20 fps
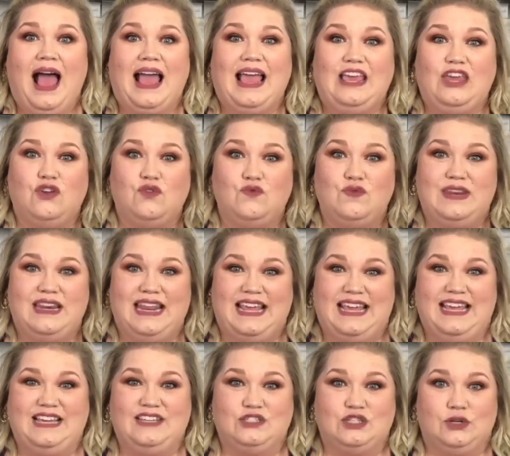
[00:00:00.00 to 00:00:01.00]
you
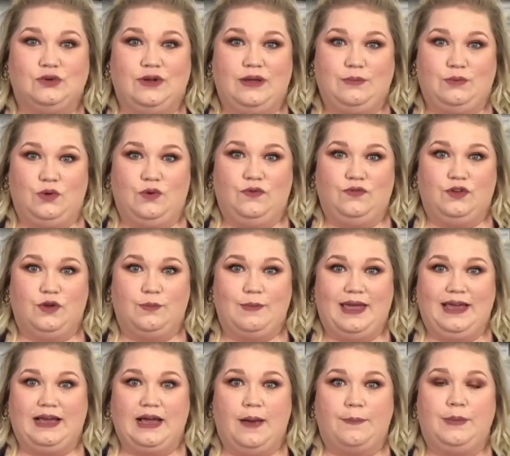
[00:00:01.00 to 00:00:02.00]
need to remove your
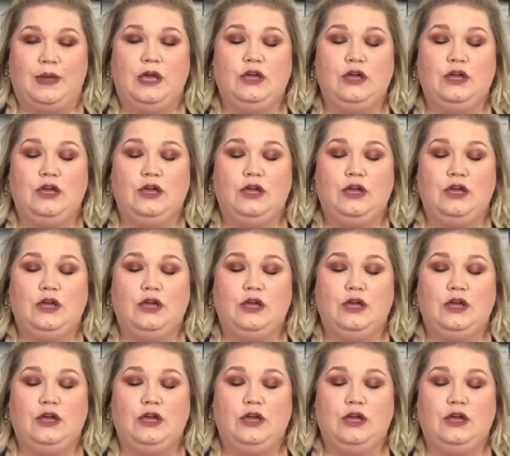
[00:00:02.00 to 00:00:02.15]
makeup.